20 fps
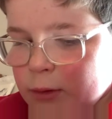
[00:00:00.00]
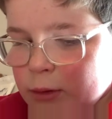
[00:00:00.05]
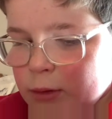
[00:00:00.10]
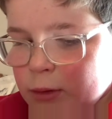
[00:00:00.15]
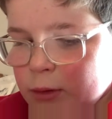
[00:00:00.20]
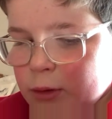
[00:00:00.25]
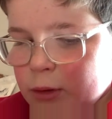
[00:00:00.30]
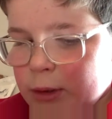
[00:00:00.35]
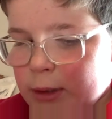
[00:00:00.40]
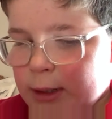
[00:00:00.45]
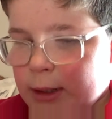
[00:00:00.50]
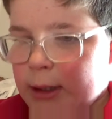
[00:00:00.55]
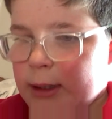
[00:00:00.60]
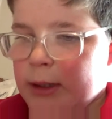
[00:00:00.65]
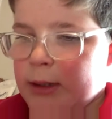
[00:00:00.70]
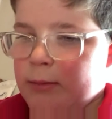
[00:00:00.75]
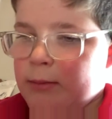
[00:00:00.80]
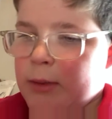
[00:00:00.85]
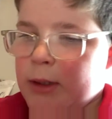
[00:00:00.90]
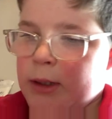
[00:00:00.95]
you're
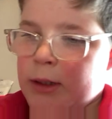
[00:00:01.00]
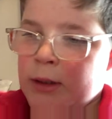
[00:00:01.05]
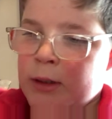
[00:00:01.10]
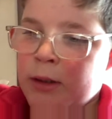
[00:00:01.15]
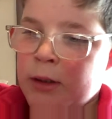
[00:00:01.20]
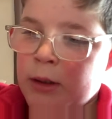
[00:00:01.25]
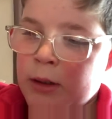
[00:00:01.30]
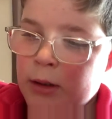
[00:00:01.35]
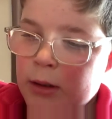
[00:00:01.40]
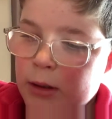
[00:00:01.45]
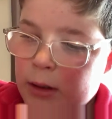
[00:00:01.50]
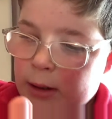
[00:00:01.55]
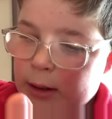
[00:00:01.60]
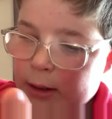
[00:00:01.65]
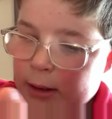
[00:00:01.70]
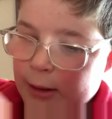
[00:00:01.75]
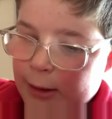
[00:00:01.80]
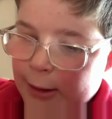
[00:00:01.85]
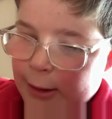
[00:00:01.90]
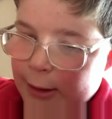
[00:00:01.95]
kidding me
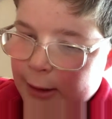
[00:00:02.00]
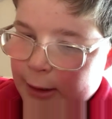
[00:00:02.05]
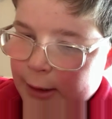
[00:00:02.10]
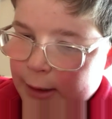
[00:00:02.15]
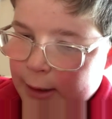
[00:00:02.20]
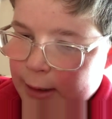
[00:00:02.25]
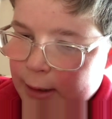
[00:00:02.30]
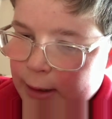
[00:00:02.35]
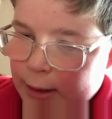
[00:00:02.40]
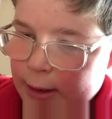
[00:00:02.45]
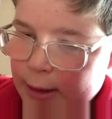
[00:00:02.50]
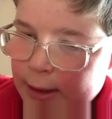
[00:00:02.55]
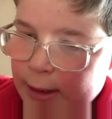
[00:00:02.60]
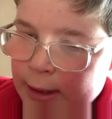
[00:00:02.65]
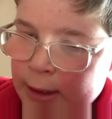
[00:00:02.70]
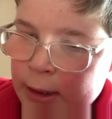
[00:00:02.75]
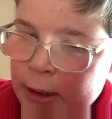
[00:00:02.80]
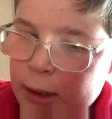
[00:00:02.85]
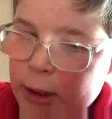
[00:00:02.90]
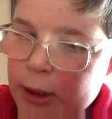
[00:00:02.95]
uh, and then
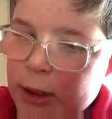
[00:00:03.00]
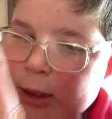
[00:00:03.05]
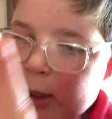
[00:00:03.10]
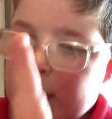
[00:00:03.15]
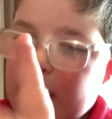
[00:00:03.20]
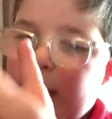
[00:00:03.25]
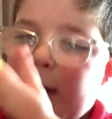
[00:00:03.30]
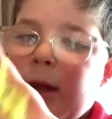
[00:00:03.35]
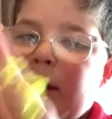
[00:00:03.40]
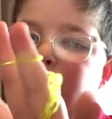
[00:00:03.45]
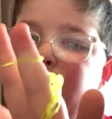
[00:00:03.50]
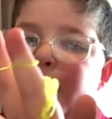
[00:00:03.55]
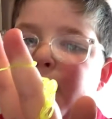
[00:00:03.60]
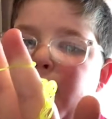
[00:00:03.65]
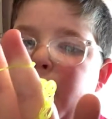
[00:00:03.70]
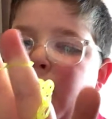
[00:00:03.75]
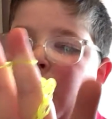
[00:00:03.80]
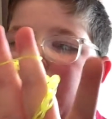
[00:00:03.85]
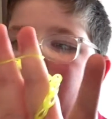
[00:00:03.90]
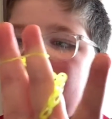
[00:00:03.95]
you get
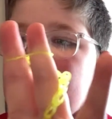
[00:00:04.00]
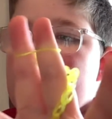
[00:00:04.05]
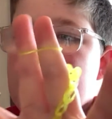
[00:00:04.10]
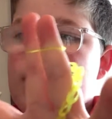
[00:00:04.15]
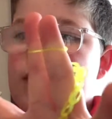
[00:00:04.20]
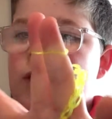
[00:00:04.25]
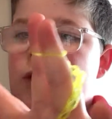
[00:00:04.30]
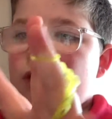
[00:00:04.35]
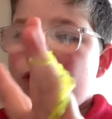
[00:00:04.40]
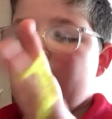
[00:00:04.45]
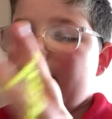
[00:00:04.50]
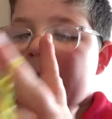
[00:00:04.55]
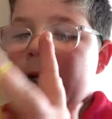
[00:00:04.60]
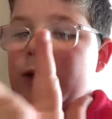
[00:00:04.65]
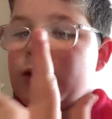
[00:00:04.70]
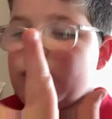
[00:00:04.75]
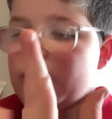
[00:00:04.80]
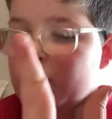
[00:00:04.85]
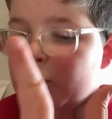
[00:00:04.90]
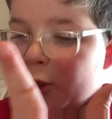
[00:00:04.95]
put the band
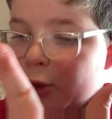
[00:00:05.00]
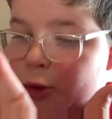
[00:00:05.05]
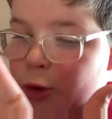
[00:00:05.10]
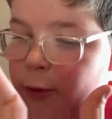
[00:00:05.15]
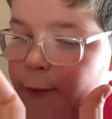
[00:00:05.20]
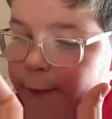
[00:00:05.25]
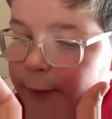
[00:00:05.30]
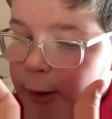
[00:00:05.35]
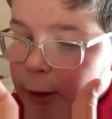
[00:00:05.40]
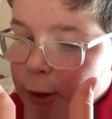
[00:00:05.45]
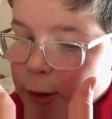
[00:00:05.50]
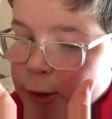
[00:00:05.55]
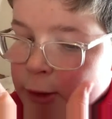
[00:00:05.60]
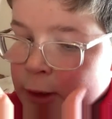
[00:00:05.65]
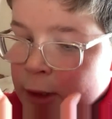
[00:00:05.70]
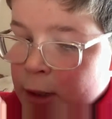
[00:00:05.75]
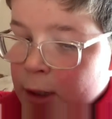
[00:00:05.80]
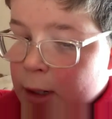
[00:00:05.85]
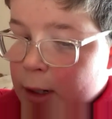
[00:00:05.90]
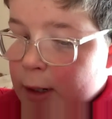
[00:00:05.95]
on your two fingers
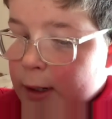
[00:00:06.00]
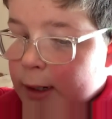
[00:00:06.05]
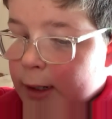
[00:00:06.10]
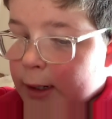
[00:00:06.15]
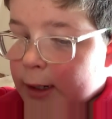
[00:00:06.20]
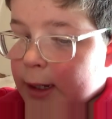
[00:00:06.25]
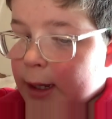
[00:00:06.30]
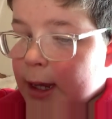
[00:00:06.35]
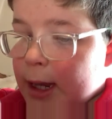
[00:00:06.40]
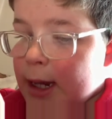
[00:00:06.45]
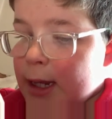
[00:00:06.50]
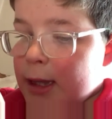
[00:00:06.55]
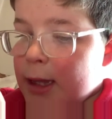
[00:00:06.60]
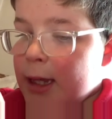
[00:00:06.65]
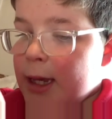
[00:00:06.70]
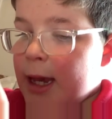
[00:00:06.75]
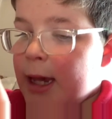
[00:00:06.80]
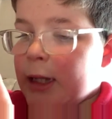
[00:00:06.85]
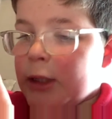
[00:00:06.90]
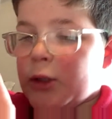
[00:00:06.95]
and then get the
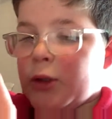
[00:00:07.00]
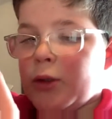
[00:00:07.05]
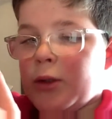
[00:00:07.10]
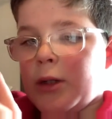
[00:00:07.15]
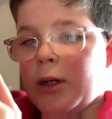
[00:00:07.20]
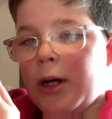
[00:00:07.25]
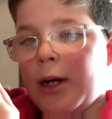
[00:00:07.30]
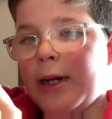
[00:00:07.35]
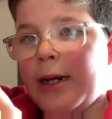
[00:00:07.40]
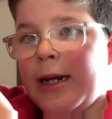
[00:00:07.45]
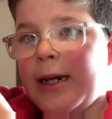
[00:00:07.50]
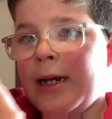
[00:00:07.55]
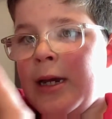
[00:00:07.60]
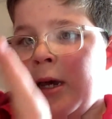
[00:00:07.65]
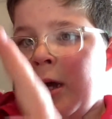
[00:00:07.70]
attic and then